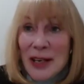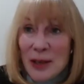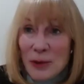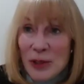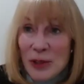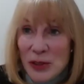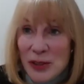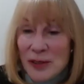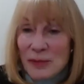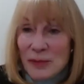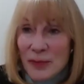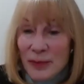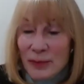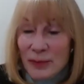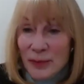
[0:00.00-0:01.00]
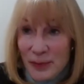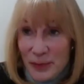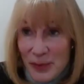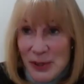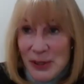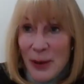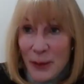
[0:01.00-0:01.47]
It was
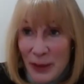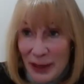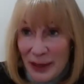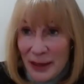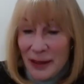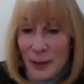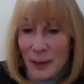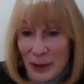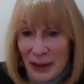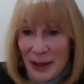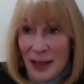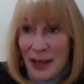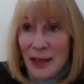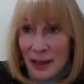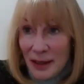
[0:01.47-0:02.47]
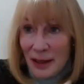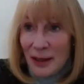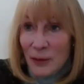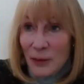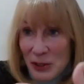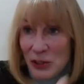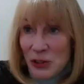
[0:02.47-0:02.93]
something, I mean,
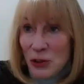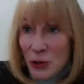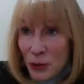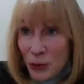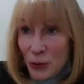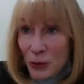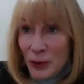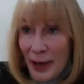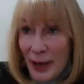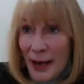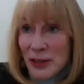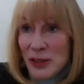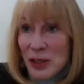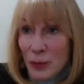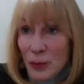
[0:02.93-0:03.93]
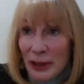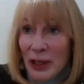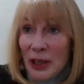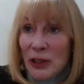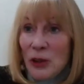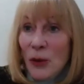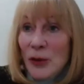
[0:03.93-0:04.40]
it was you actually
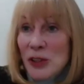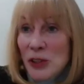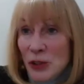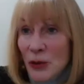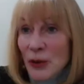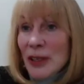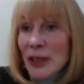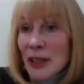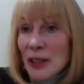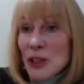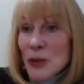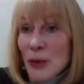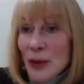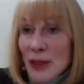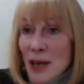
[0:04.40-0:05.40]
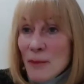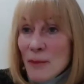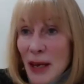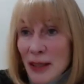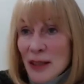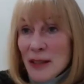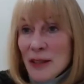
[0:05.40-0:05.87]
bringing your story into it that
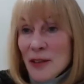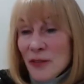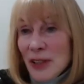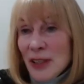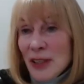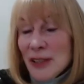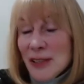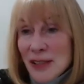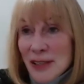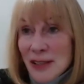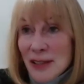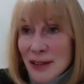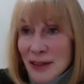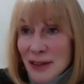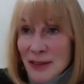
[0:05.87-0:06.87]
made the difference.